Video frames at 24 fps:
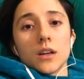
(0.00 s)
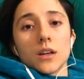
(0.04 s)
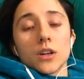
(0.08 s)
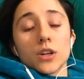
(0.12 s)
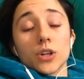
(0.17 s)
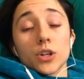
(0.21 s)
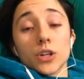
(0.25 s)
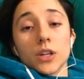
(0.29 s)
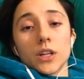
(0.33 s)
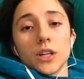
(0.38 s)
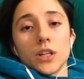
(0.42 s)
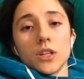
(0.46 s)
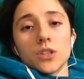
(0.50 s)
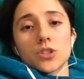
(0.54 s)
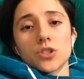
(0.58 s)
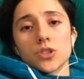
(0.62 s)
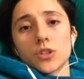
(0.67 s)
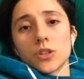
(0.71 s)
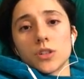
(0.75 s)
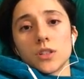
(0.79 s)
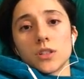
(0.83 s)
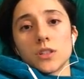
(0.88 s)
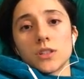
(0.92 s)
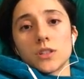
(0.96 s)
current
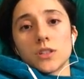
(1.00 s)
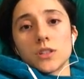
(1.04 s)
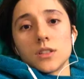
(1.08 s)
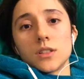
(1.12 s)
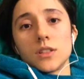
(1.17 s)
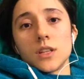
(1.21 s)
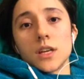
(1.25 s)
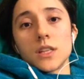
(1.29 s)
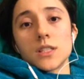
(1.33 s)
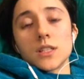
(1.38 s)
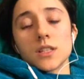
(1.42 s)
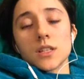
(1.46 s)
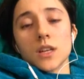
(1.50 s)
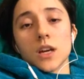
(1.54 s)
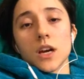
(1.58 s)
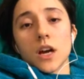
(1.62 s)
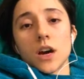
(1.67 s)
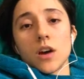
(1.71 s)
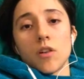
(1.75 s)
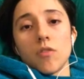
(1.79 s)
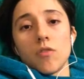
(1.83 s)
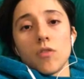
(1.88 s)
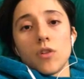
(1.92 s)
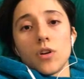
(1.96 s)
insurance doesn't
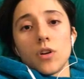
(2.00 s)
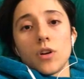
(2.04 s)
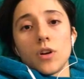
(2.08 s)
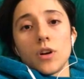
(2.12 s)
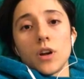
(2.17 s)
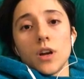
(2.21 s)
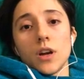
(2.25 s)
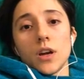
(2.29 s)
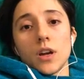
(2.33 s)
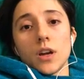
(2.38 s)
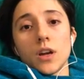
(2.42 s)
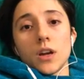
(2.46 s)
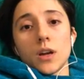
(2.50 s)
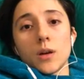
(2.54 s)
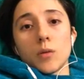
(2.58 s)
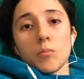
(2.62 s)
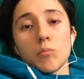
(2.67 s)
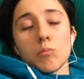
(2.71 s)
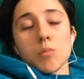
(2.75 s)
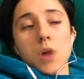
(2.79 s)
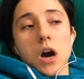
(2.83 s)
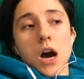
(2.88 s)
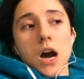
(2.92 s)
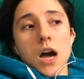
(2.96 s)
cover,
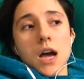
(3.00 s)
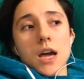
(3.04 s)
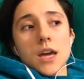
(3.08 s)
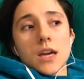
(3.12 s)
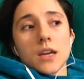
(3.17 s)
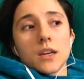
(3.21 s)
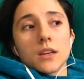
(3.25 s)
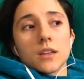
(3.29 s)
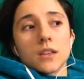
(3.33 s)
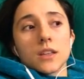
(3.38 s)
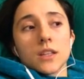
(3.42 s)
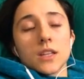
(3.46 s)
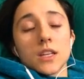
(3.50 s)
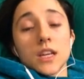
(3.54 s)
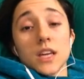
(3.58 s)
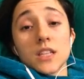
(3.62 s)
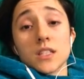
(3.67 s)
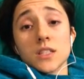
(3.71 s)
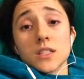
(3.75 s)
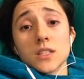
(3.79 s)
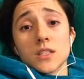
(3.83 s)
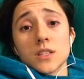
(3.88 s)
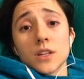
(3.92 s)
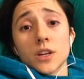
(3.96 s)
buying the
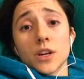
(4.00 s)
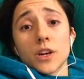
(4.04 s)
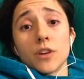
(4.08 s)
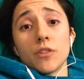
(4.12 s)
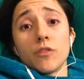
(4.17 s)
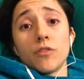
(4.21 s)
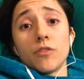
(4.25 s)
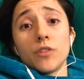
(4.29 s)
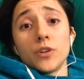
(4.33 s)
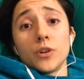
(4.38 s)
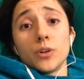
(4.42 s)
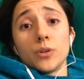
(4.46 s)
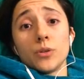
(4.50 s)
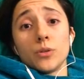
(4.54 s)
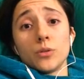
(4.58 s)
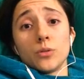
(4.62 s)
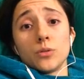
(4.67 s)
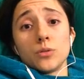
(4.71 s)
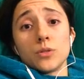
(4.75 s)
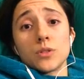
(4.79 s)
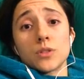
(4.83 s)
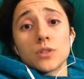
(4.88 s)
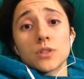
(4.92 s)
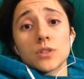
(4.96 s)
necessary
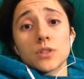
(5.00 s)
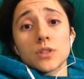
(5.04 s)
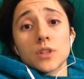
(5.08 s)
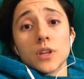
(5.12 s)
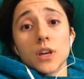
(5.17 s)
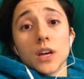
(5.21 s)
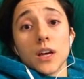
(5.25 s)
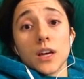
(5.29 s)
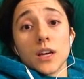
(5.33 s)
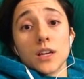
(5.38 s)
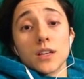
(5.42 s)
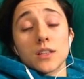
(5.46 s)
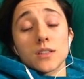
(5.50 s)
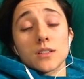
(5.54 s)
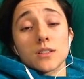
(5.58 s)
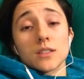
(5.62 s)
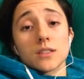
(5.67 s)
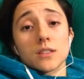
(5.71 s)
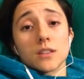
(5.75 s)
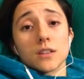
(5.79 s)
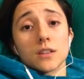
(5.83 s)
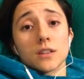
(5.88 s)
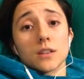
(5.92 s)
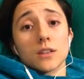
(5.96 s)
foods,
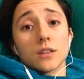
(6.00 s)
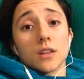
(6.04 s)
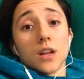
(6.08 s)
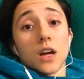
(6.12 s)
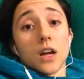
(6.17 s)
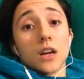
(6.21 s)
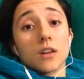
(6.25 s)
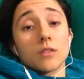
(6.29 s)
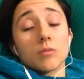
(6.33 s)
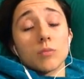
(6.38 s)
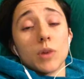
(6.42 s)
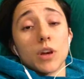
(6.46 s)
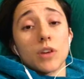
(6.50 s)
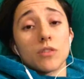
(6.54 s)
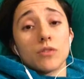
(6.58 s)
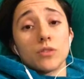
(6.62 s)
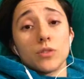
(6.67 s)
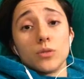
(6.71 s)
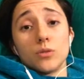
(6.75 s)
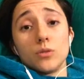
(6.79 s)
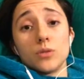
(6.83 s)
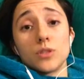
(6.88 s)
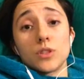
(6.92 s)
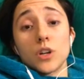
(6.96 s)
as a lot of my
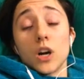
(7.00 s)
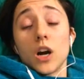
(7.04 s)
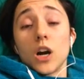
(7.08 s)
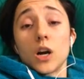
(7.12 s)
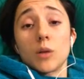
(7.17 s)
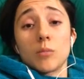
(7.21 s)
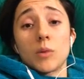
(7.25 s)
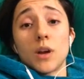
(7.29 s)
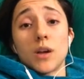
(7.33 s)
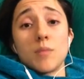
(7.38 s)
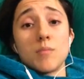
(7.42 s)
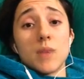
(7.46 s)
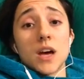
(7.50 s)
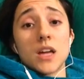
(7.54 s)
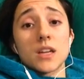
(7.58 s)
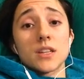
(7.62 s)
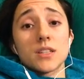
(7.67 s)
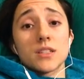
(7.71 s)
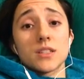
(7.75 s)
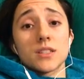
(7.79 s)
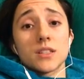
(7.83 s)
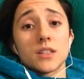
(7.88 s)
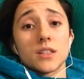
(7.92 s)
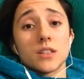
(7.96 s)
foods are my
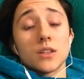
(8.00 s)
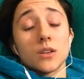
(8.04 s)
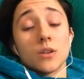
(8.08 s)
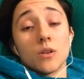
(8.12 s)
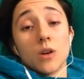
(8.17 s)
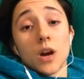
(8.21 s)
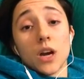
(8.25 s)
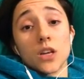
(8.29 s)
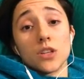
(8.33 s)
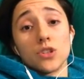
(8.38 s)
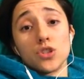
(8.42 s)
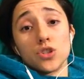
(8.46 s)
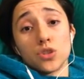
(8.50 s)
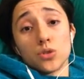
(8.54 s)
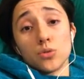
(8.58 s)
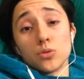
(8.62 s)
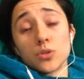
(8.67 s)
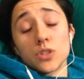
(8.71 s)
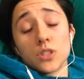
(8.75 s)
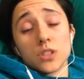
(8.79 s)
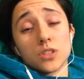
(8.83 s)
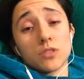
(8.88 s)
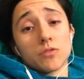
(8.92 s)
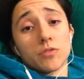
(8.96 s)
medicine. I
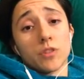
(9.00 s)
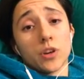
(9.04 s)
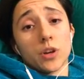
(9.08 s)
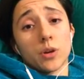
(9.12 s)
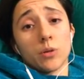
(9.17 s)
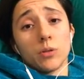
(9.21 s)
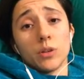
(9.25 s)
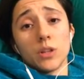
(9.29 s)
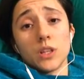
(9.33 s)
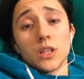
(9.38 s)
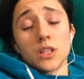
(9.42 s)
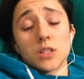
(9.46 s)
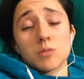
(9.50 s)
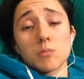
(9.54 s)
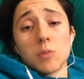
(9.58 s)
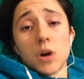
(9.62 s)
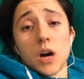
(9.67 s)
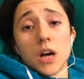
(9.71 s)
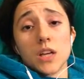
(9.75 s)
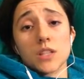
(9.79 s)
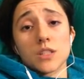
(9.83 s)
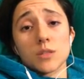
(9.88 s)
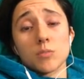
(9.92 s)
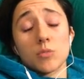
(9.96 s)
juice as frequently as
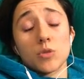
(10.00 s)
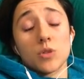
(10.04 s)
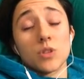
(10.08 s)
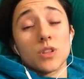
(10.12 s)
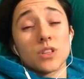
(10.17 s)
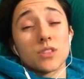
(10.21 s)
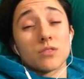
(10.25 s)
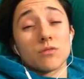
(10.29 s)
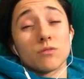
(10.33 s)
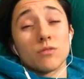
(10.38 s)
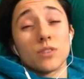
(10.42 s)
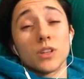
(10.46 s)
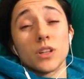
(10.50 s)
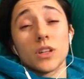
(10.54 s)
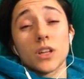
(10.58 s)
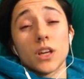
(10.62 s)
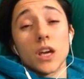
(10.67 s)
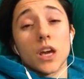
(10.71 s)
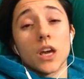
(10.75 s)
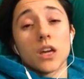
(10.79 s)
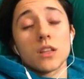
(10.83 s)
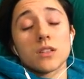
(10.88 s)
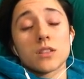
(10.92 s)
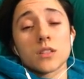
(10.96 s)
possible, and this
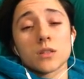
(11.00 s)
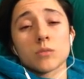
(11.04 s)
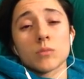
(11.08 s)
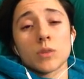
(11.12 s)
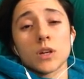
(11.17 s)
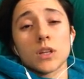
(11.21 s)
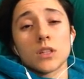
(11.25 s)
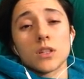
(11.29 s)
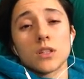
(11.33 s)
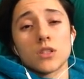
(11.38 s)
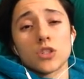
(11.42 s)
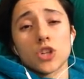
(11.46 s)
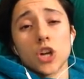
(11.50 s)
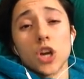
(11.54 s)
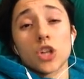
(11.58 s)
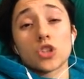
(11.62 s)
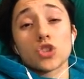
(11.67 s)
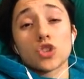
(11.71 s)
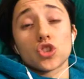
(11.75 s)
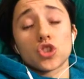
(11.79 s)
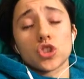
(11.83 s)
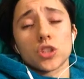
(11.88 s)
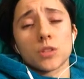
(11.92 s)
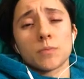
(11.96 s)
really aids in my
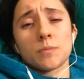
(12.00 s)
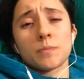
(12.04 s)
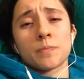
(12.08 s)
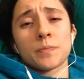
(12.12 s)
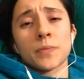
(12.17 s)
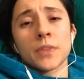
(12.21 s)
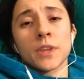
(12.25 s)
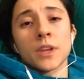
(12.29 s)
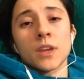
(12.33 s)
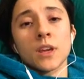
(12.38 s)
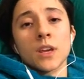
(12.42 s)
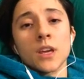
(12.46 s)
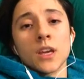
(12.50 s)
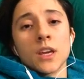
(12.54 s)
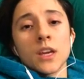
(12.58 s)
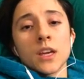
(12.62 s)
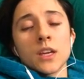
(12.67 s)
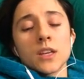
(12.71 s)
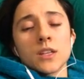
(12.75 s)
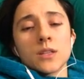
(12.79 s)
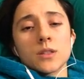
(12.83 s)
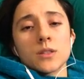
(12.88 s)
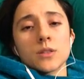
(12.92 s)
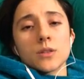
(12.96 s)
digestion.
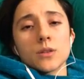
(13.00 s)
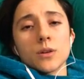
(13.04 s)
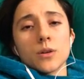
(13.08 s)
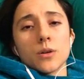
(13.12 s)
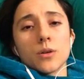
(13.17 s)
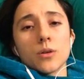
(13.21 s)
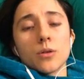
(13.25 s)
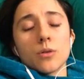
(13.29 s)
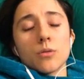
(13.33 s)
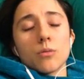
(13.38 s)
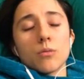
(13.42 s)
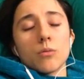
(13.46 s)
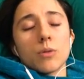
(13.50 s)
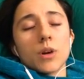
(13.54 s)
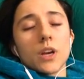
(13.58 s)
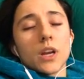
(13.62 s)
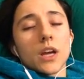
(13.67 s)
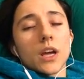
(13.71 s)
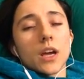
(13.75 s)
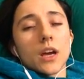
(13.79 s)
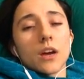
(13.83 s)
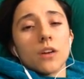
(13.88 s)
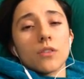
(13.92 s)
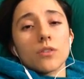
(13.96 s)
So,
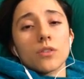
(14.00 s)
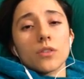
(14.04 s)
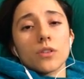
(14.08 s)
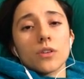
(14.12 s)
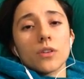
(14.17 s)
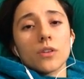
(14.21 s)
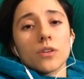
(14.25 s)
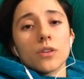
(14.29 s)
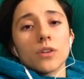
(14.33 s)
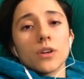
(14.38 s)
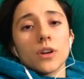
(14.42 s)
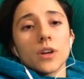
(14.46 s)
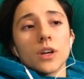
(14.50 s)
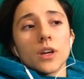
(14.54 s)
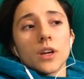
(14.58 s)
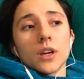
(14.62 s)
whatever